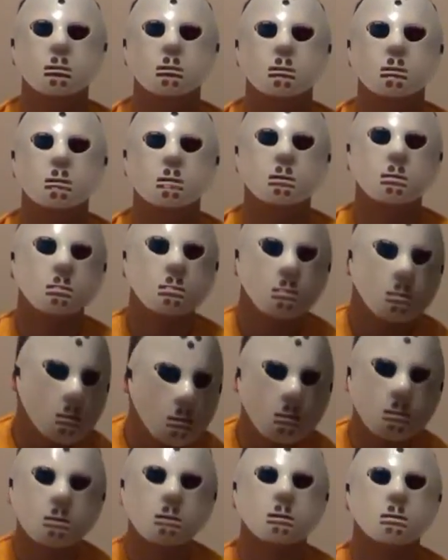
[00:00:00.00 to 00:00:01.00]
and I'll
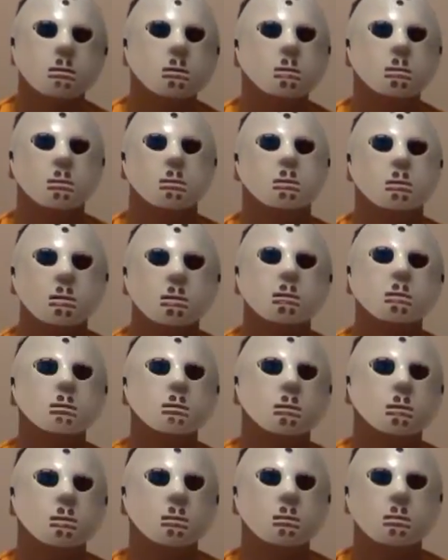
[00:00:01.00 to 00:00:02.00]
start uploading
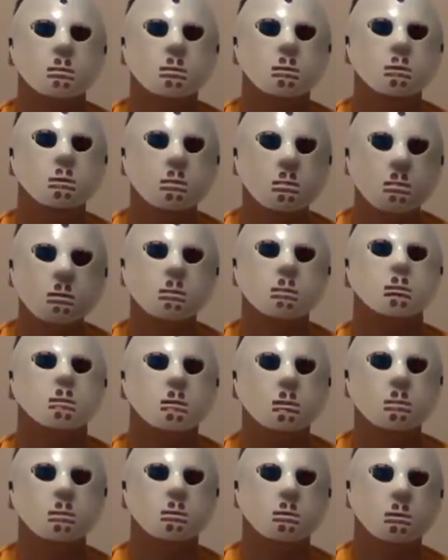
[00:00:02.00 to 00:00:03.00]
it. And hopefully by
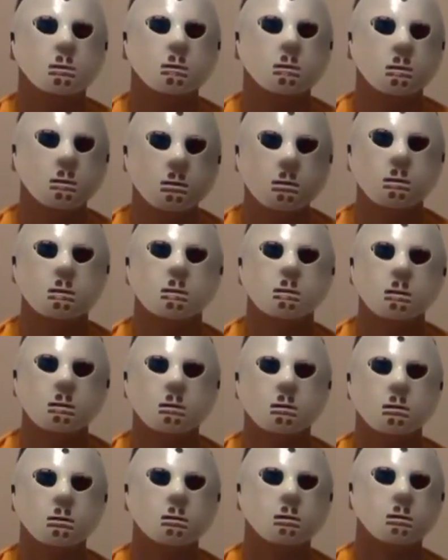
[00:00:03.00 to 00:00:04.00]
that morning you'll get
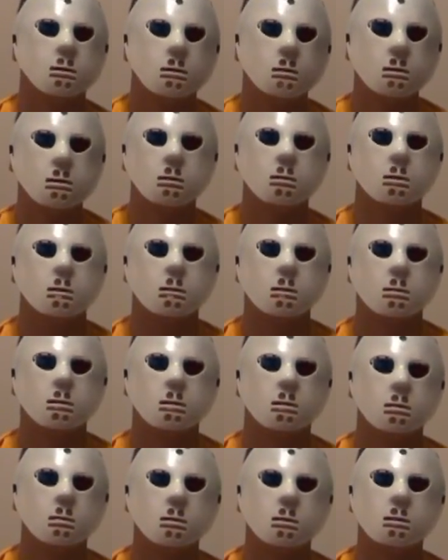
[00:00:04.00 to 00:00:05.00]
an earlier review of Iron
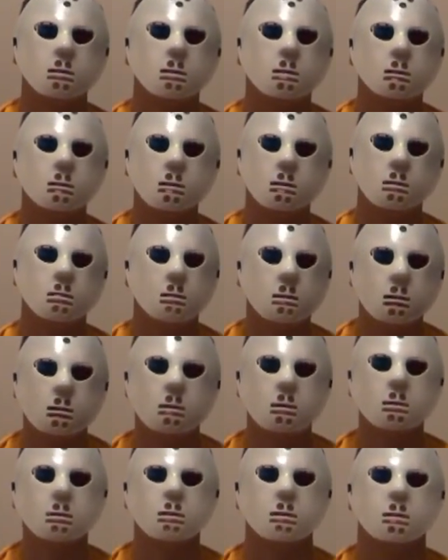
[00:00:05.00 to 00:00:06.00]
Man 3 the day it comes
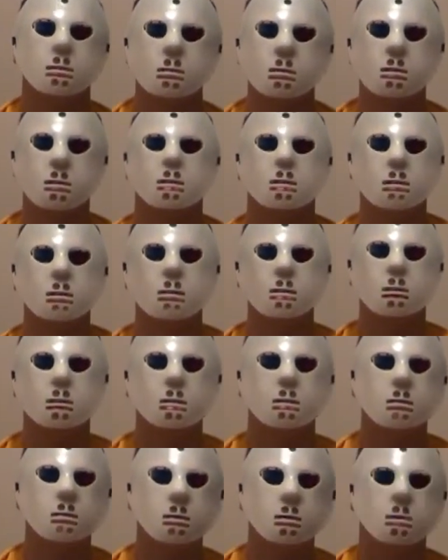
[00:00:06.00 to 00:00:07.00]
out, which I'm really
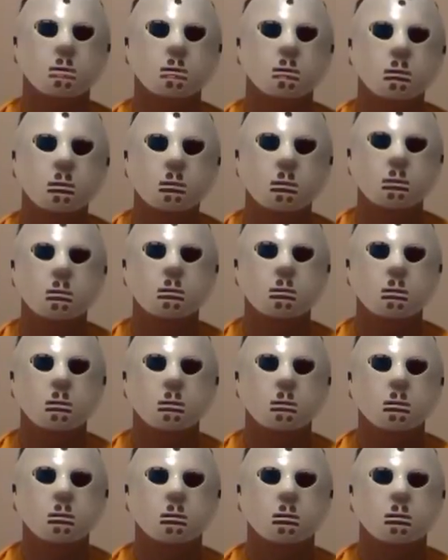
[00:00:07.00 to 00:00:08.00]
excited for.
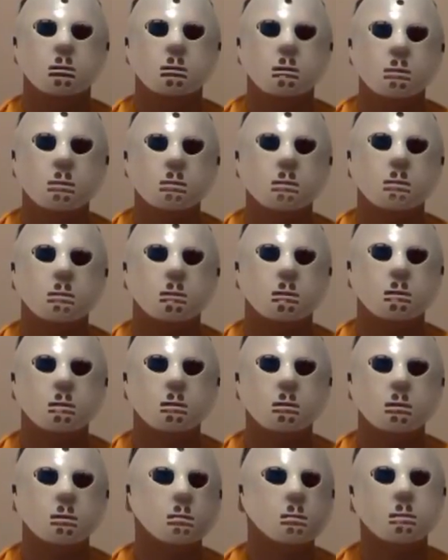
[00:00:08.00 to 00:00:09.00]
And
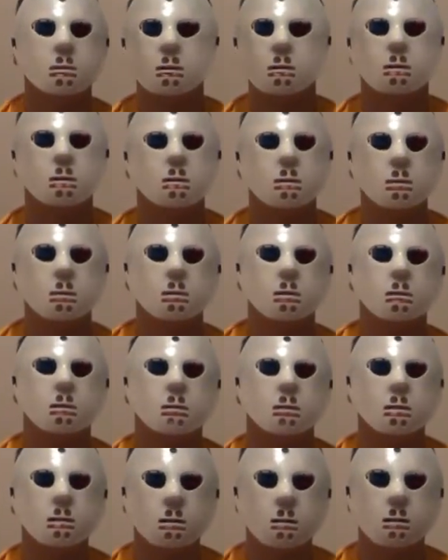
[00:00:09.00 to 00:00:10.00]
it looks better with
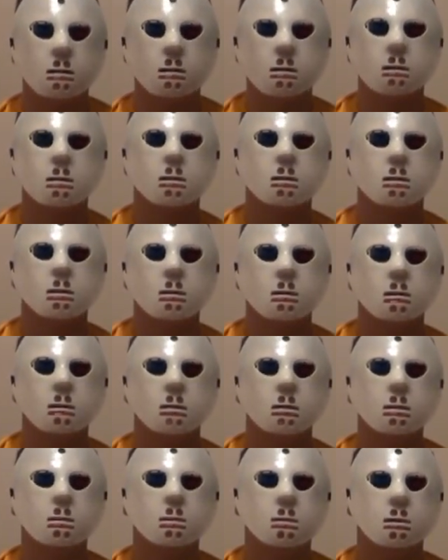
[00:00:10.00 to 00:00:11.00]
every
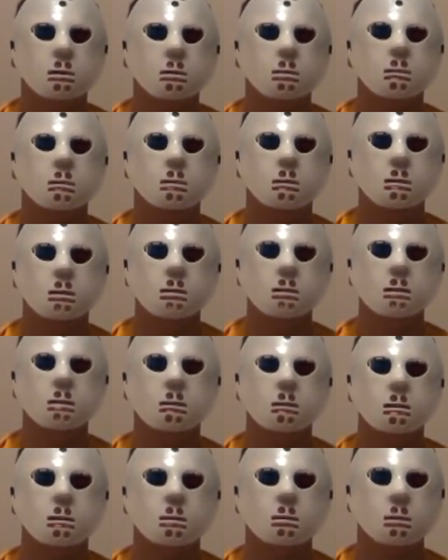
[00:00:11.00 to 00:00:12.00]
promo I see.
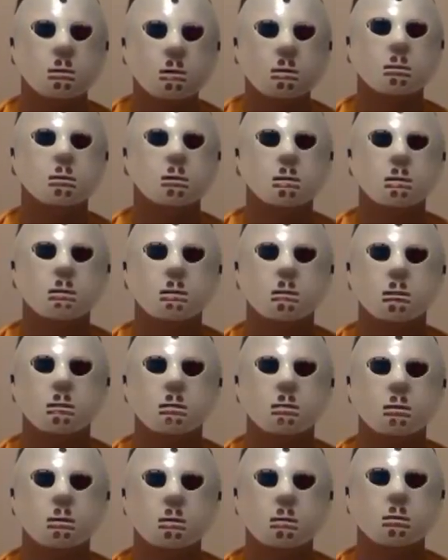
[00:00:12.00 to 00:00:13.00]
I get more and more
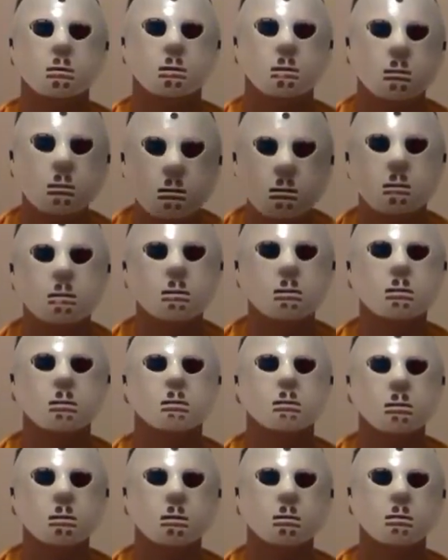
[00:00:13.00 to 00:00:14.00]
excited for it, more
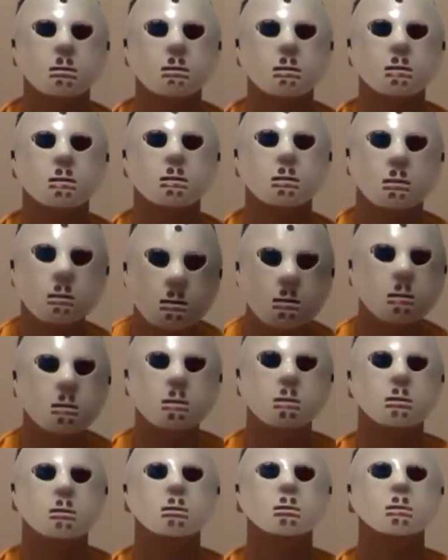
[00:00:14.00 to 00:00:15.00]
anxious to go see it, get
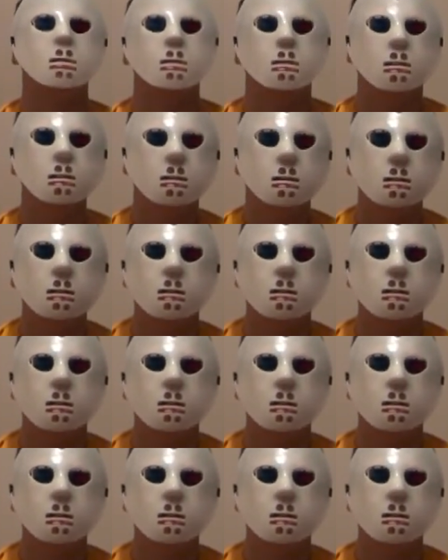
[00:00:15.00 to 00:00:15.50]
it over with.